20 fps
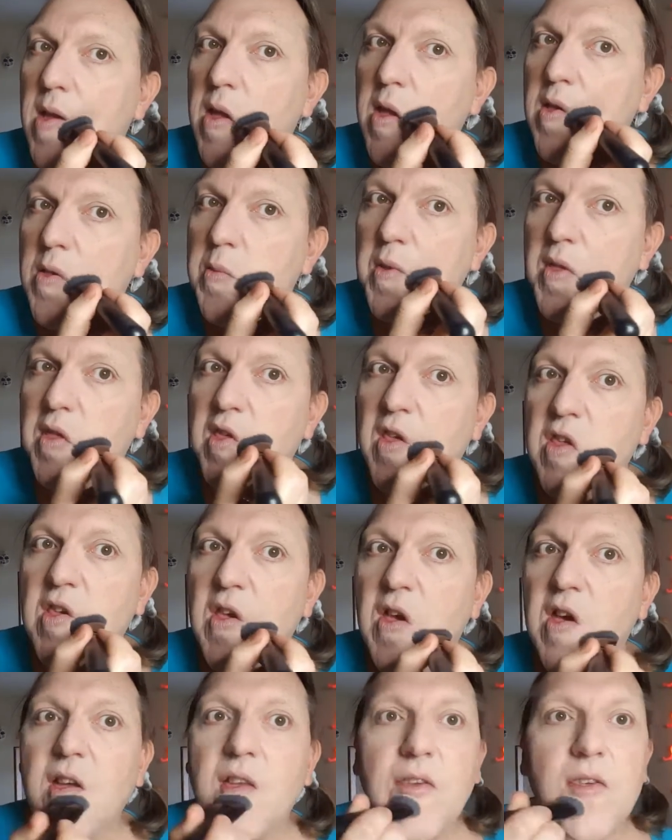it's been
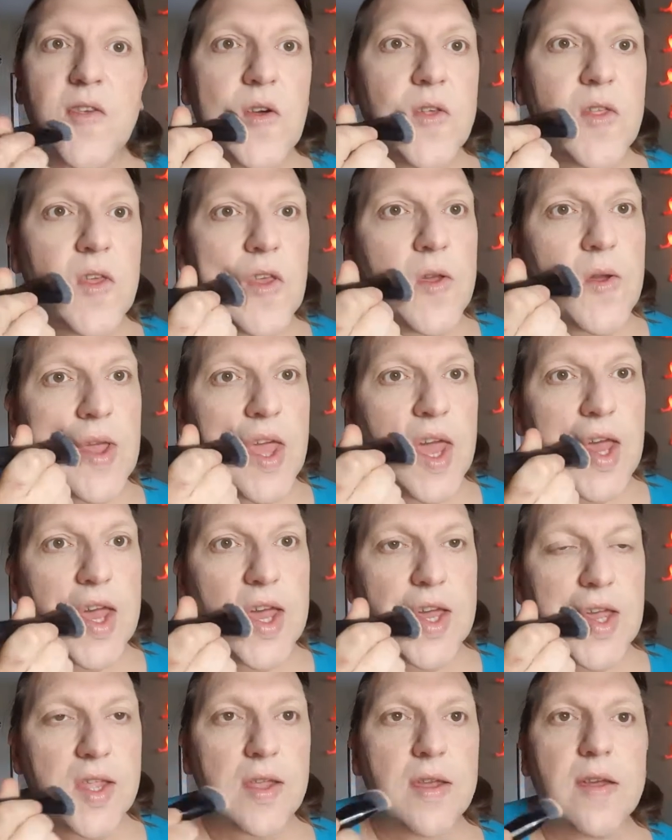designed so that you
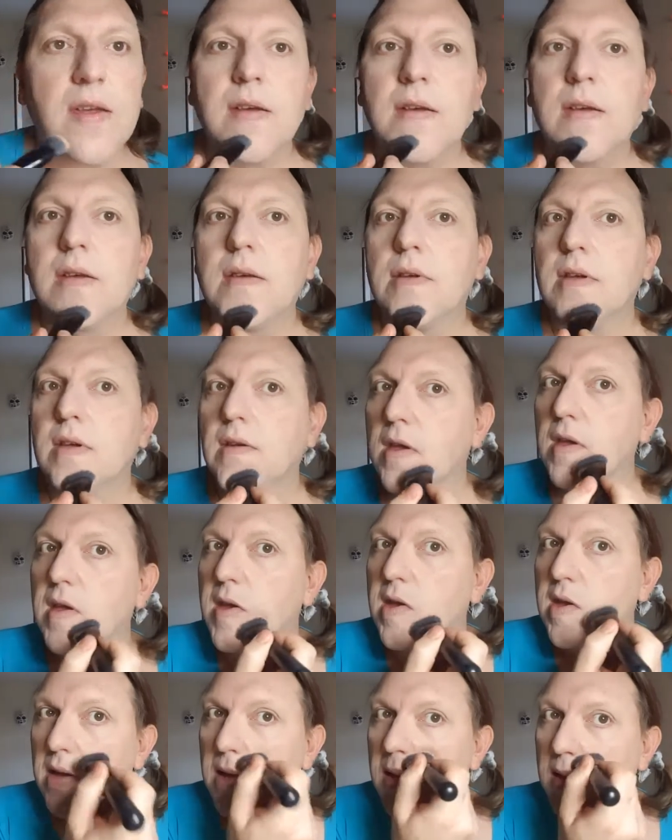can
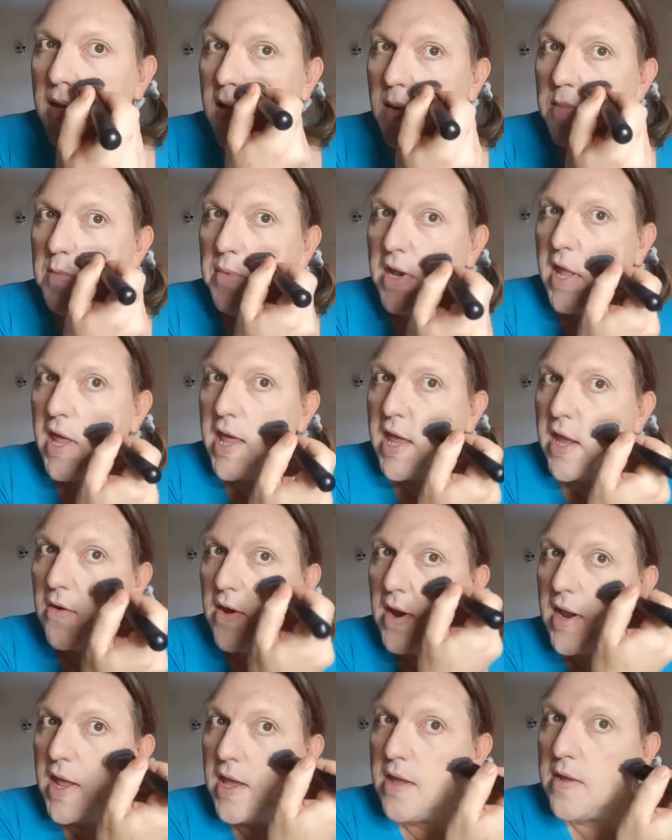keep
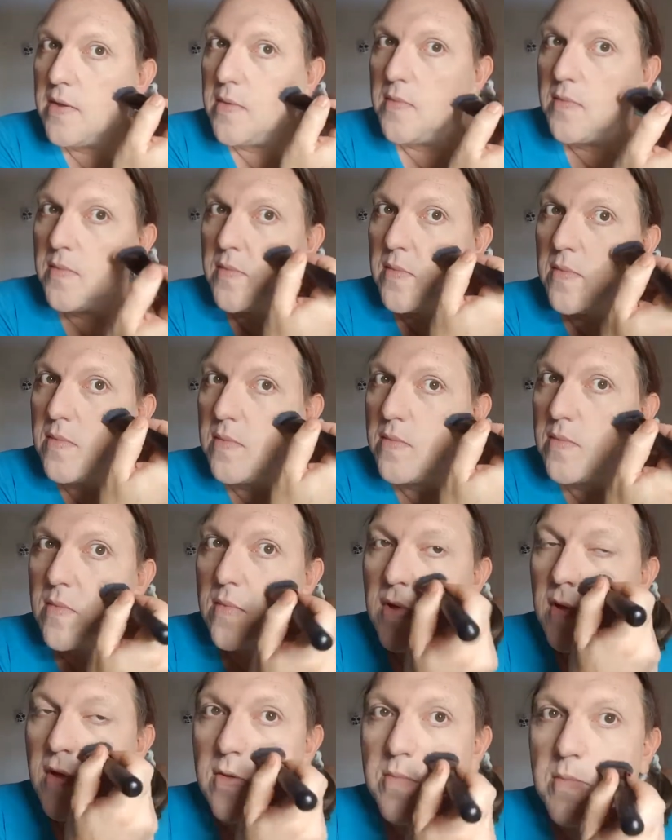layering it
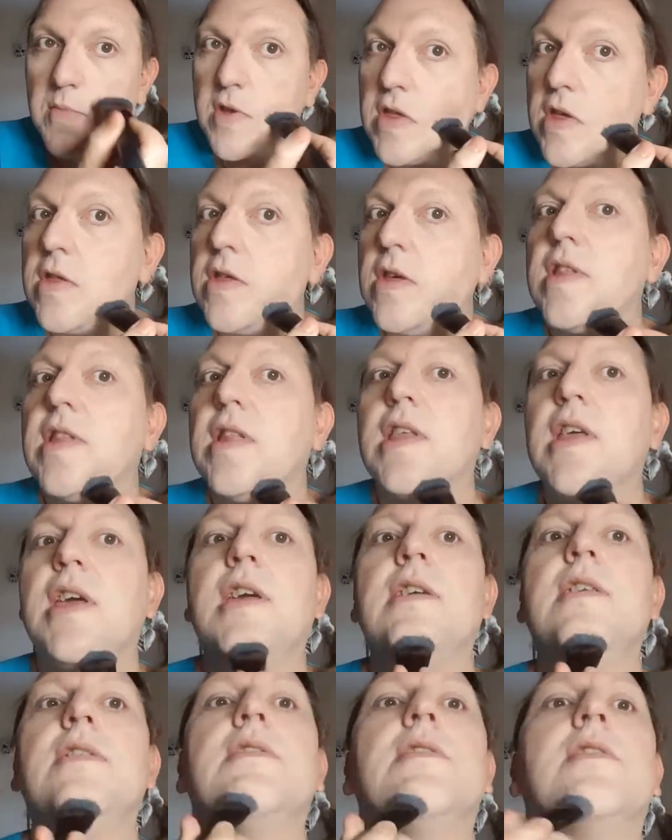as much as you
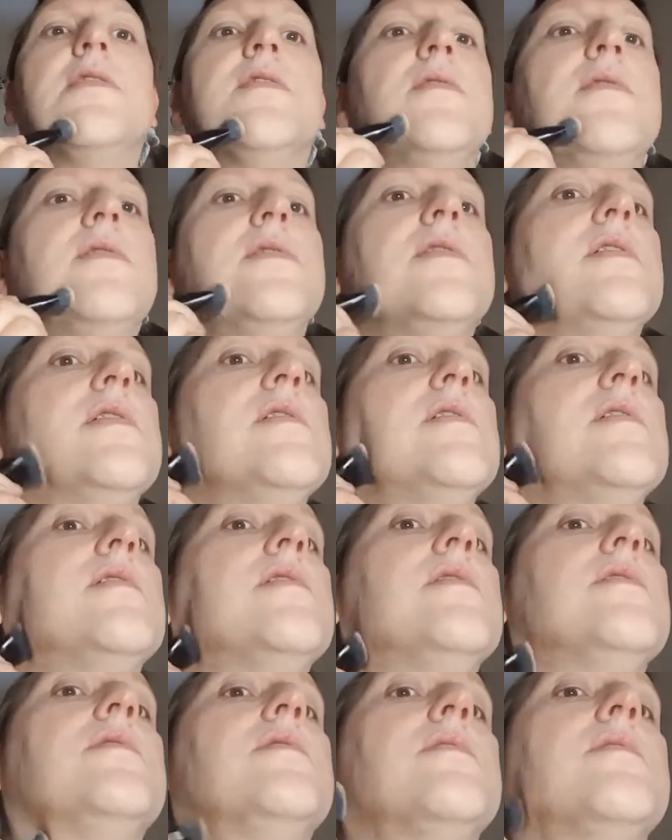need to
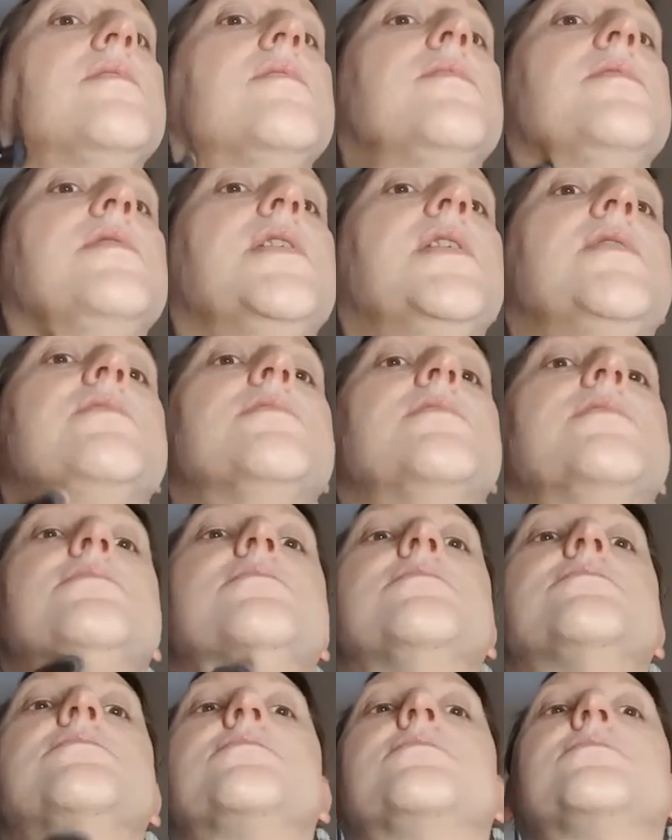without
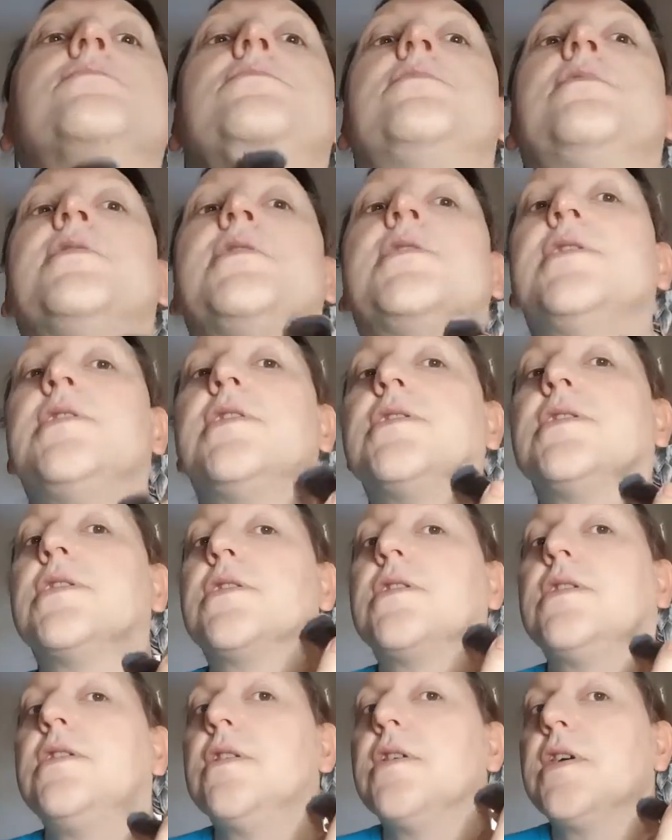causing lots
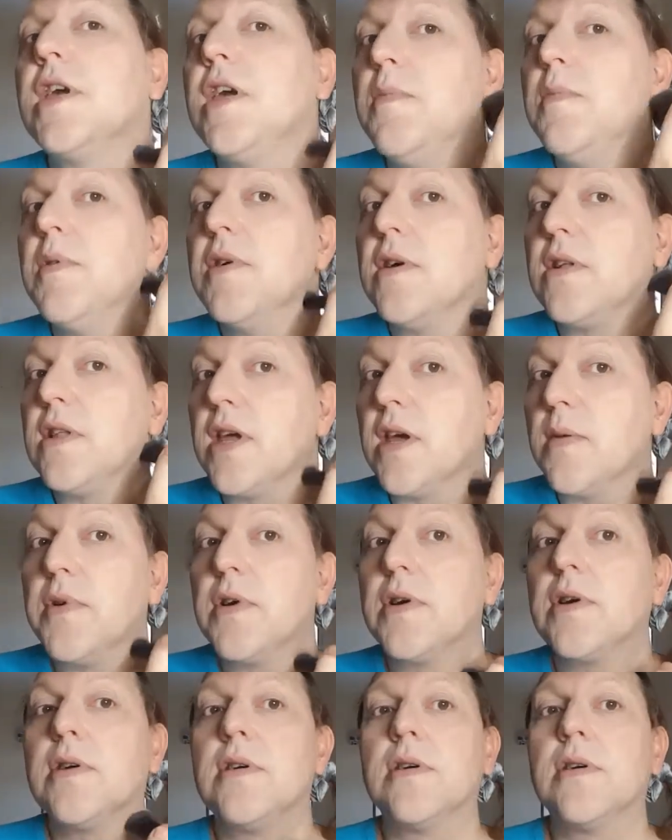of clunky build-up.